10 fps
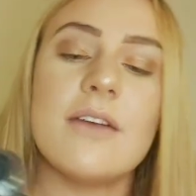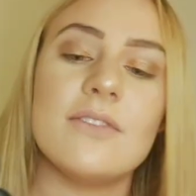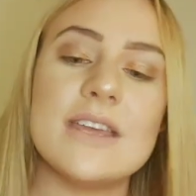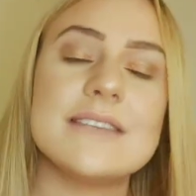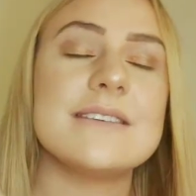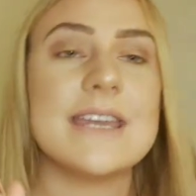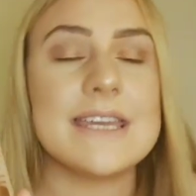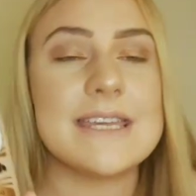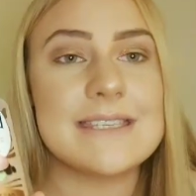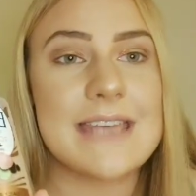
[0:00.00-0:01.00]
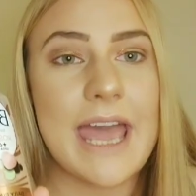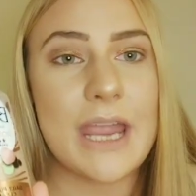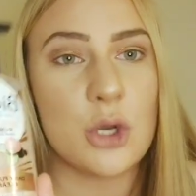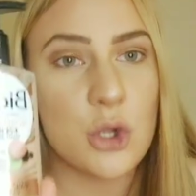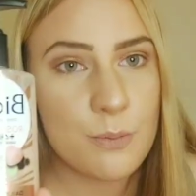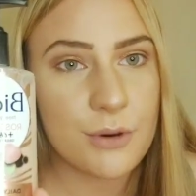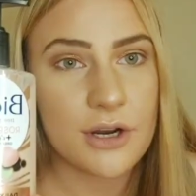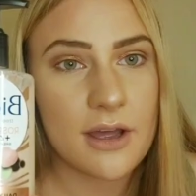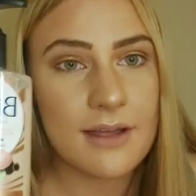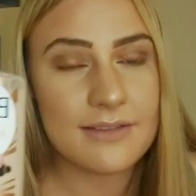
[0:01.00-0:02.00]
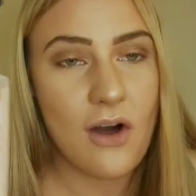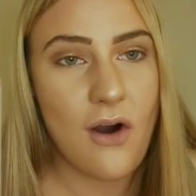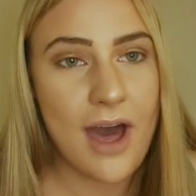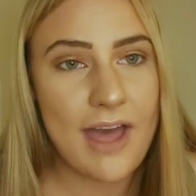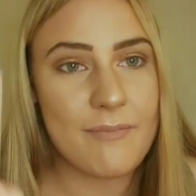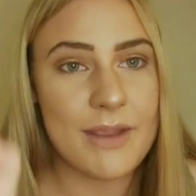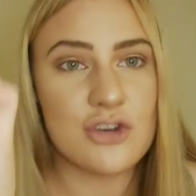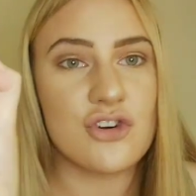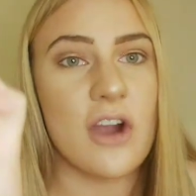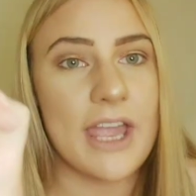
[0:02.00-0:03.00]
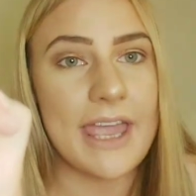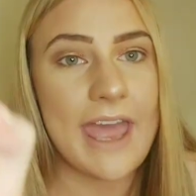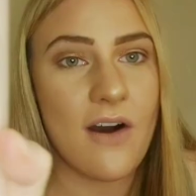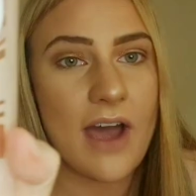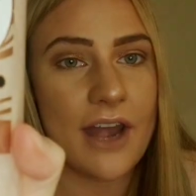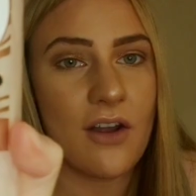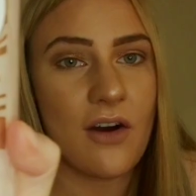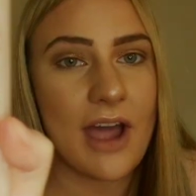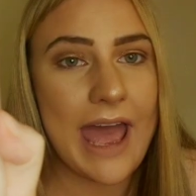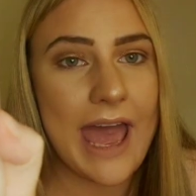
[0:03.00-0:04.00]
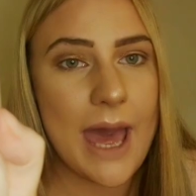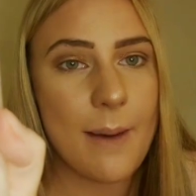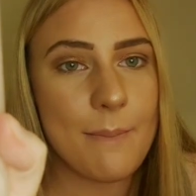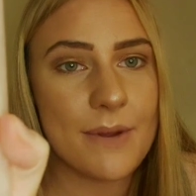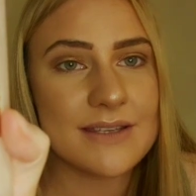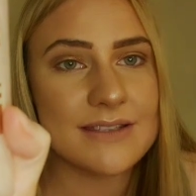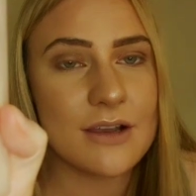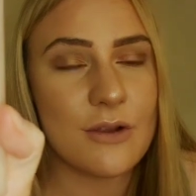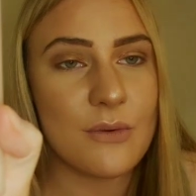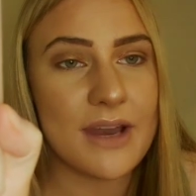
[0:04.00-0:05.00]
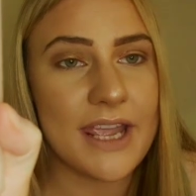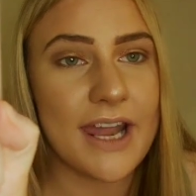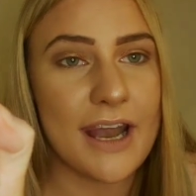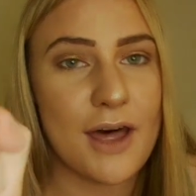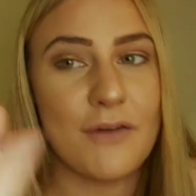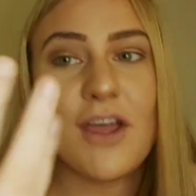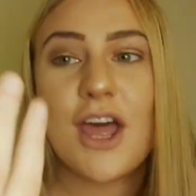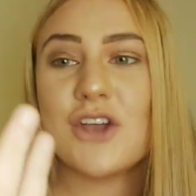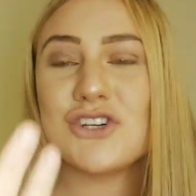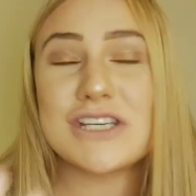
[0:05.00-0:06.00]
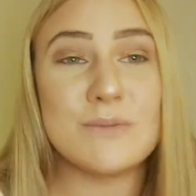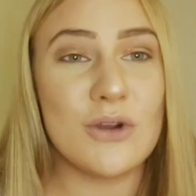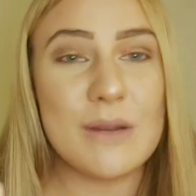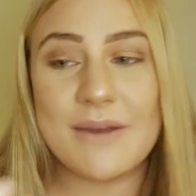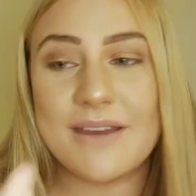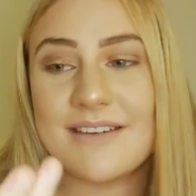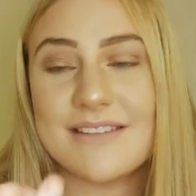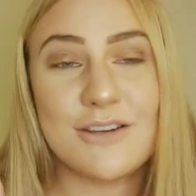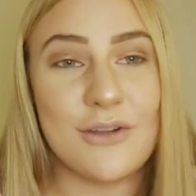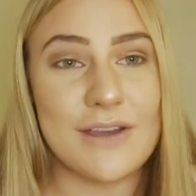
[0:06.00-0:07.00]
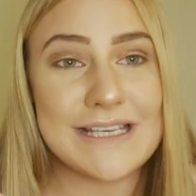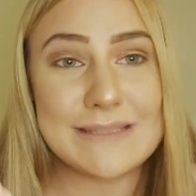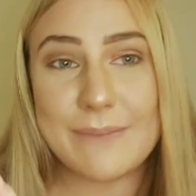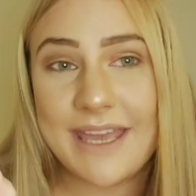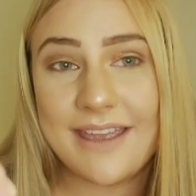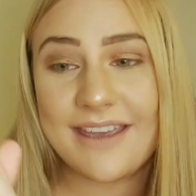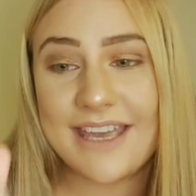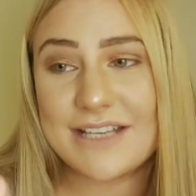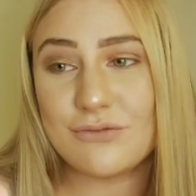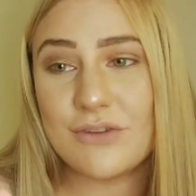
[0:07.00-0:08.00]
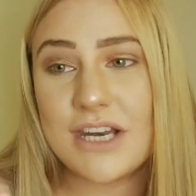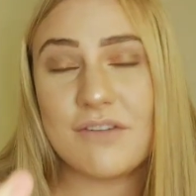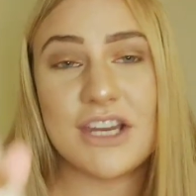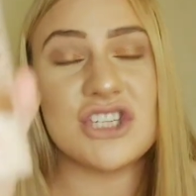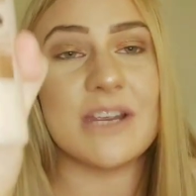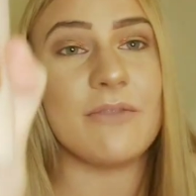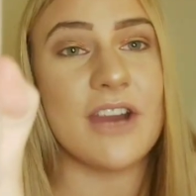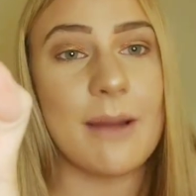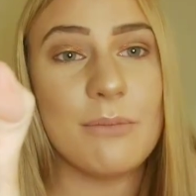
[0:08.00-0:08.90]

This is a new product that I've been trying out and I absolutely love, just purely because, look, it's pink, it's really, really shimmery.